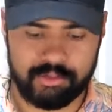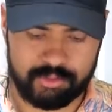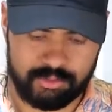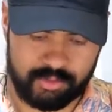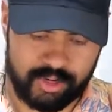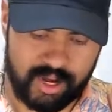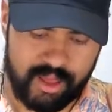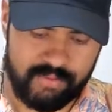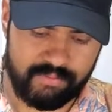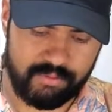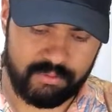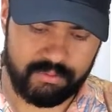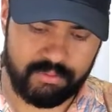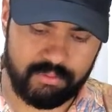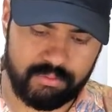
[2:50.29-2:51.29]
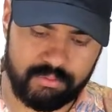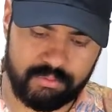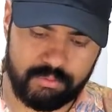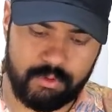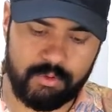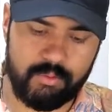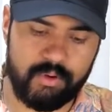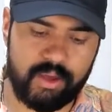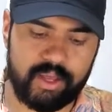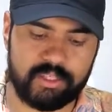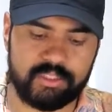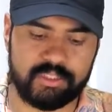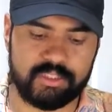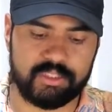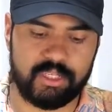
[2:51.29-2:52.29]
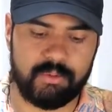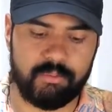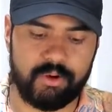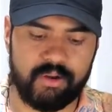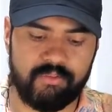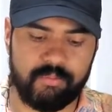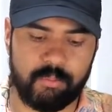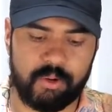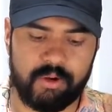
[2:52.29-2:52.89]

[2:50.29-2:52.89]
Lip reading: So we're gonna have to, oh, well, I guess you can separate it from